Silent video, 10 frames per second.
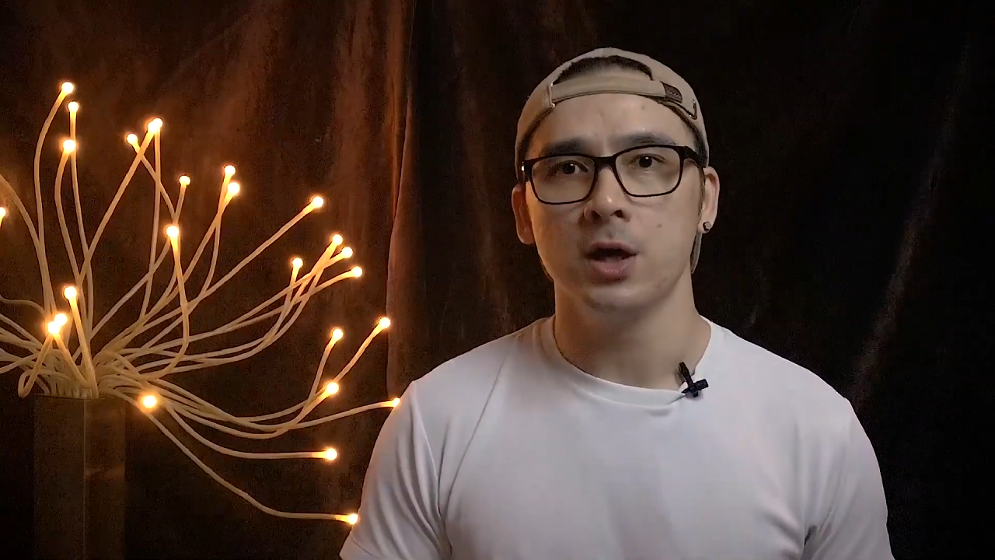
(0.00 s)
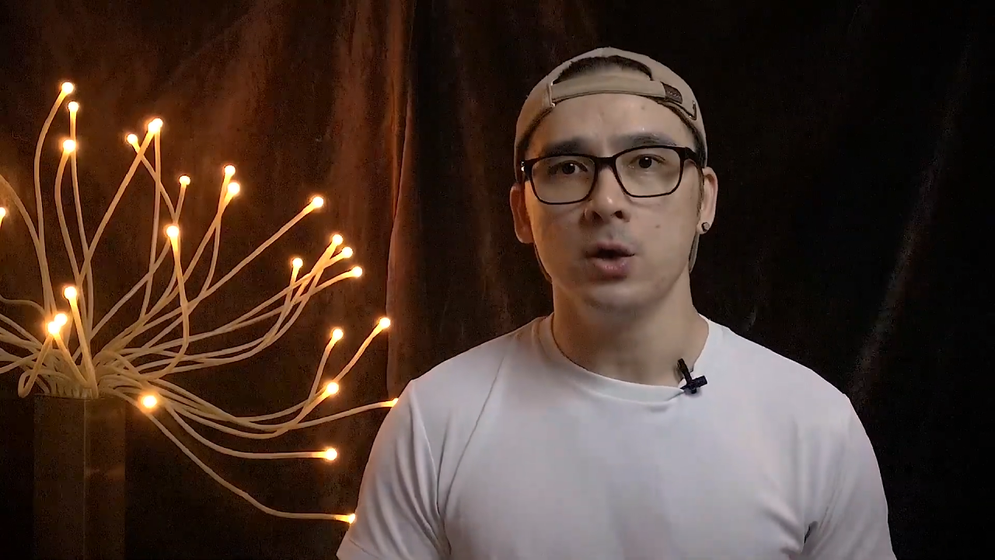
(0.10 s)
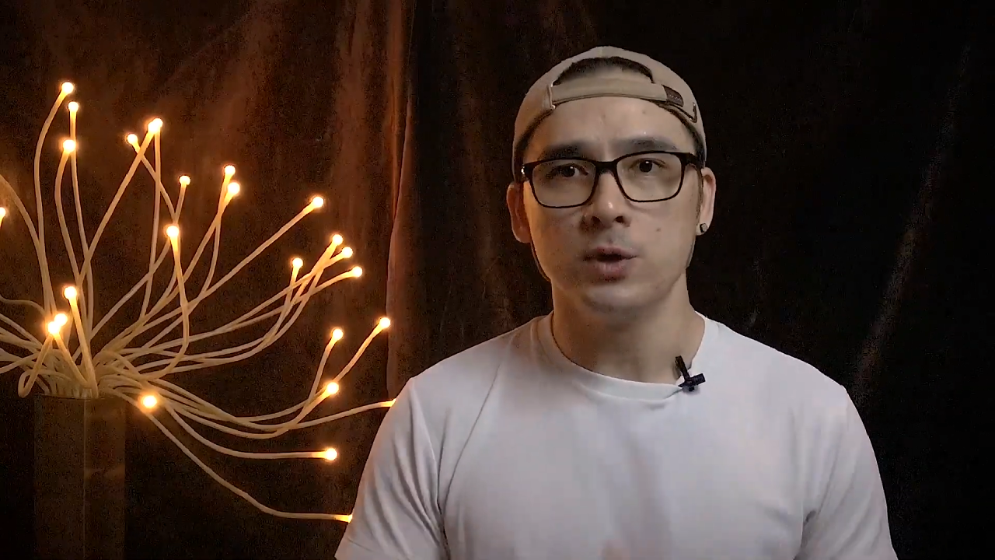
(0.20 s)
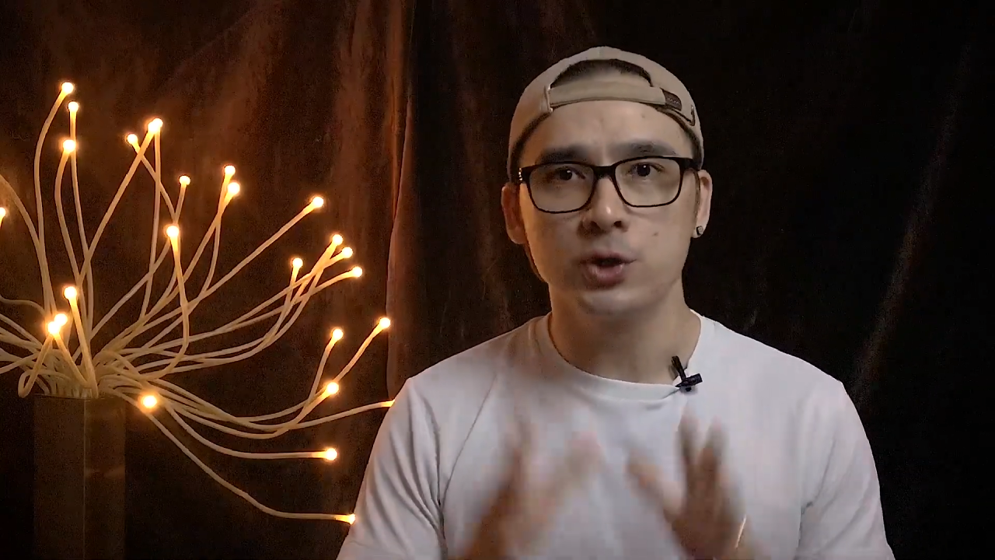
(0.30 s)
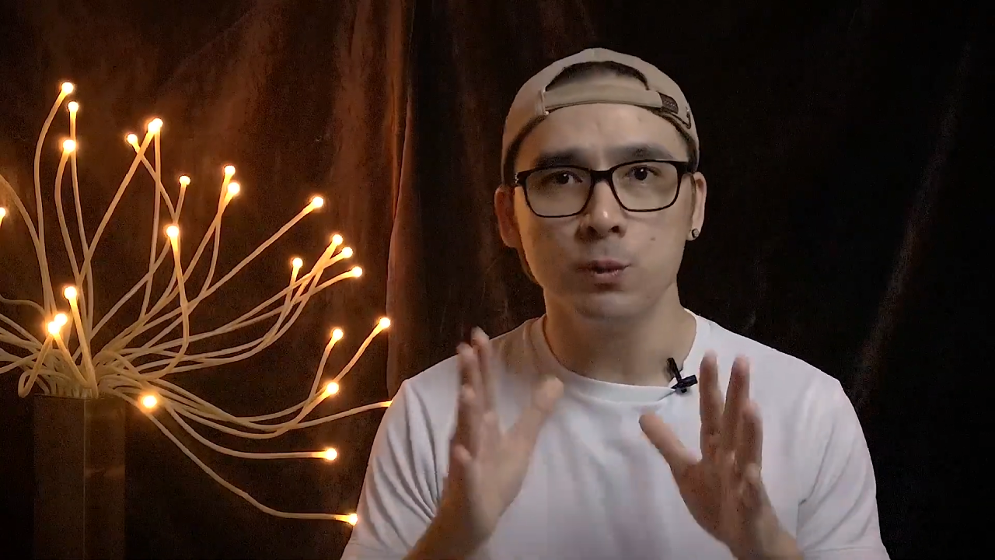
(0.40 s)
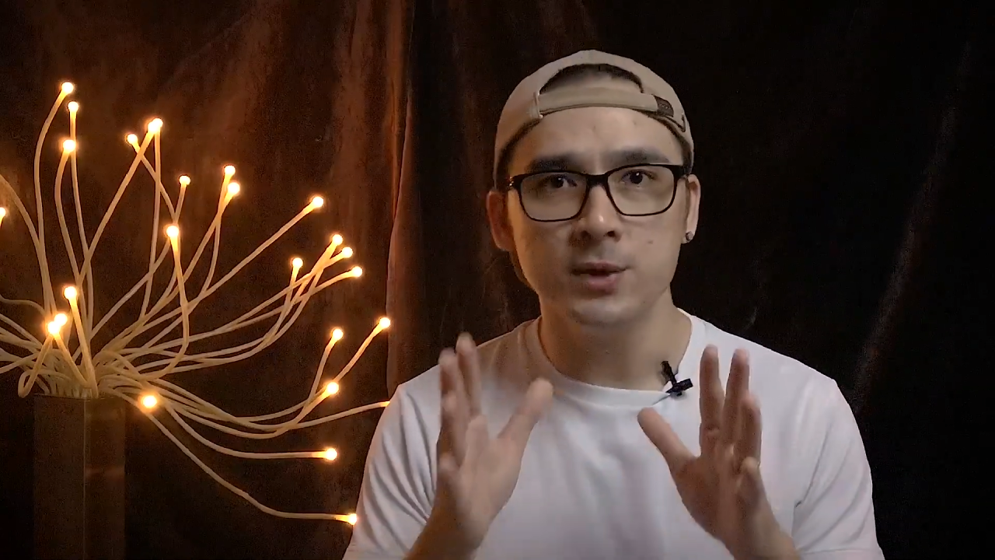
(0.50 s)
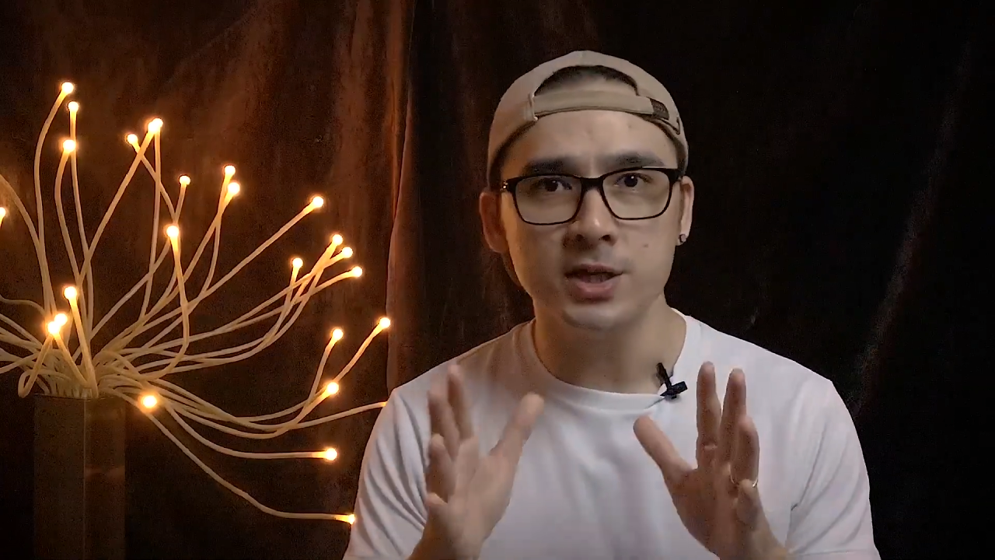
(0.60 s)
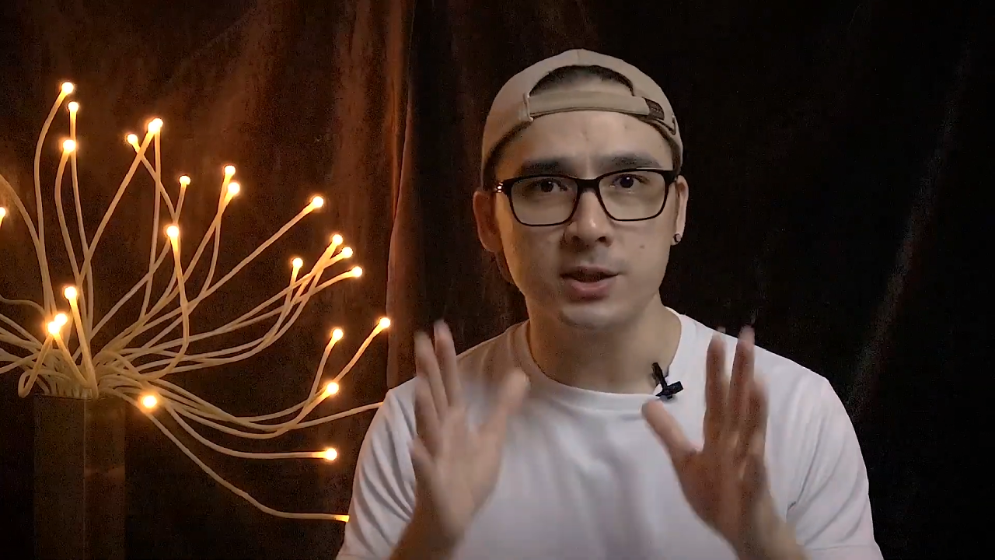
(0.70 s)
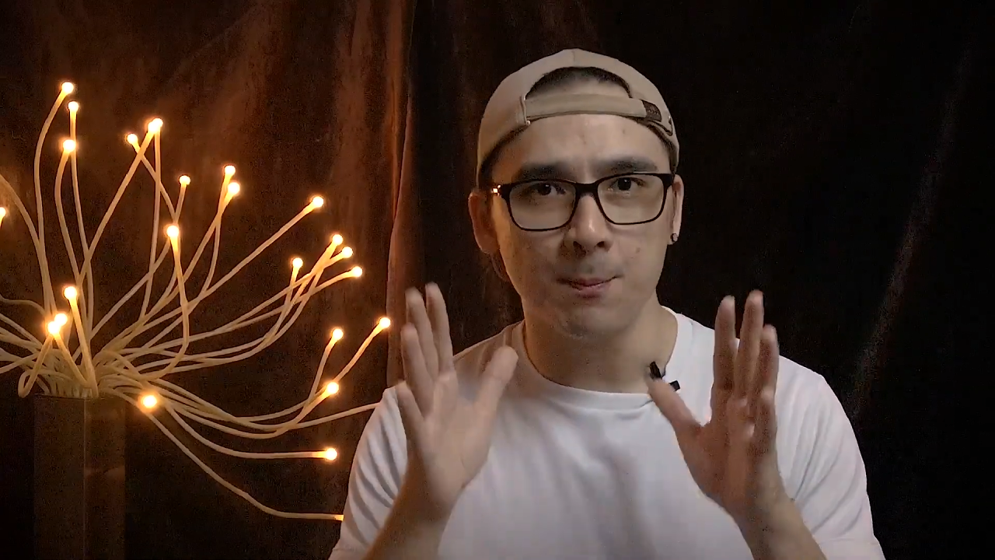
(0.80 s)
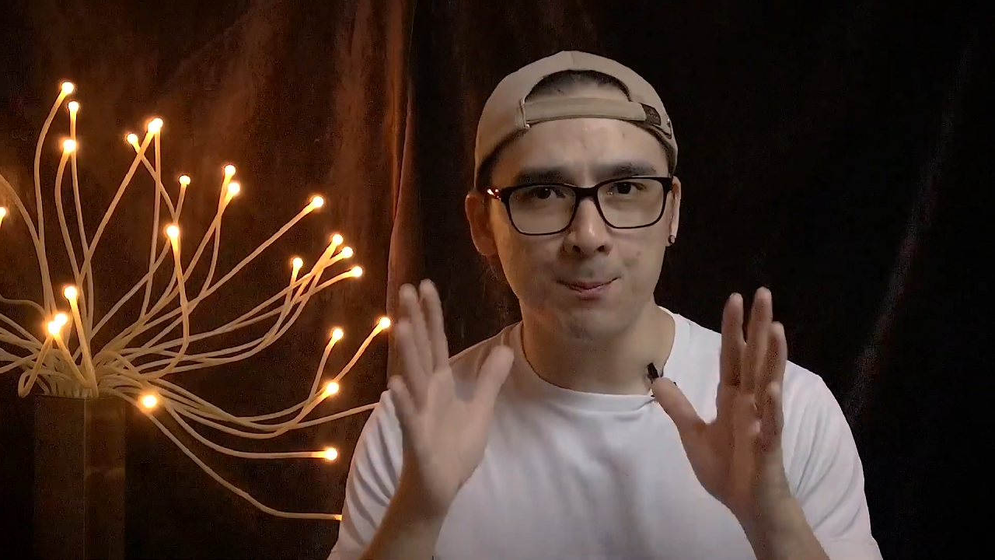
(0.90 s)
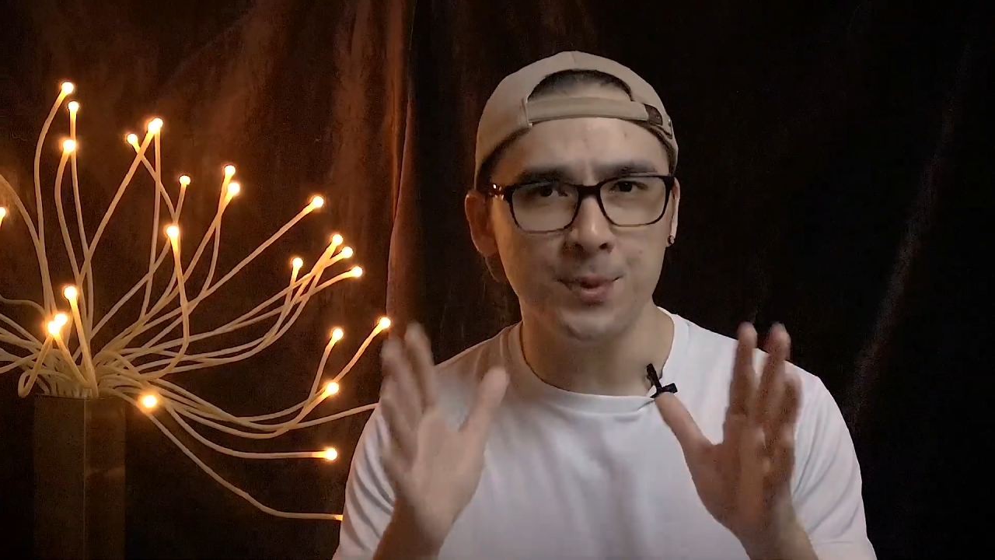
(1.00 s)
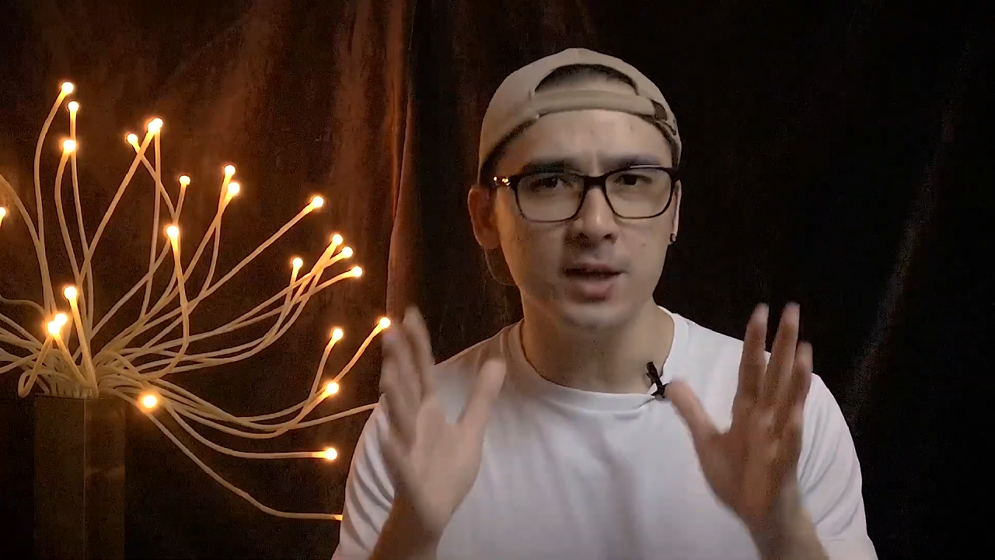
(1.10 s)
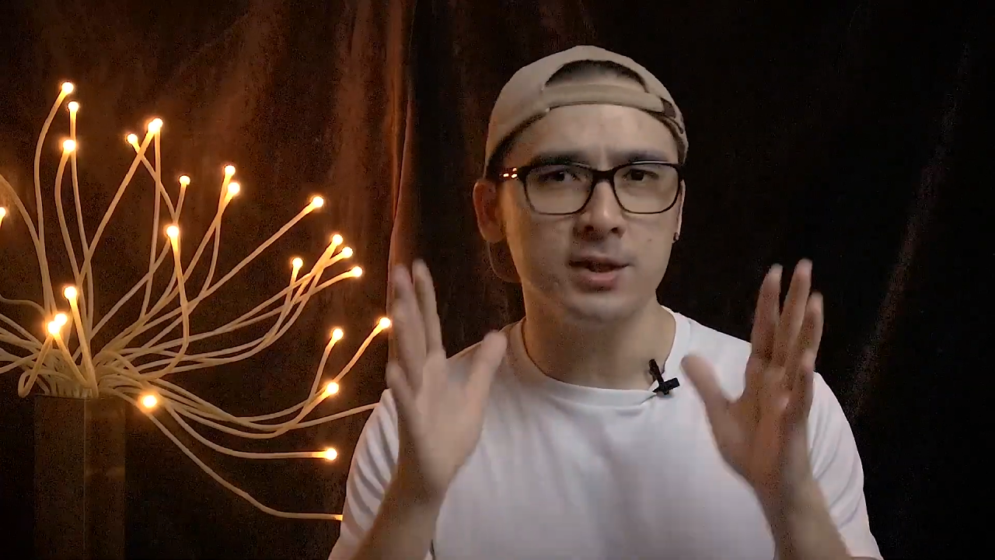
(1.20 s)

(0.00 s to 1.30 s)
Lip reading: which to me is a big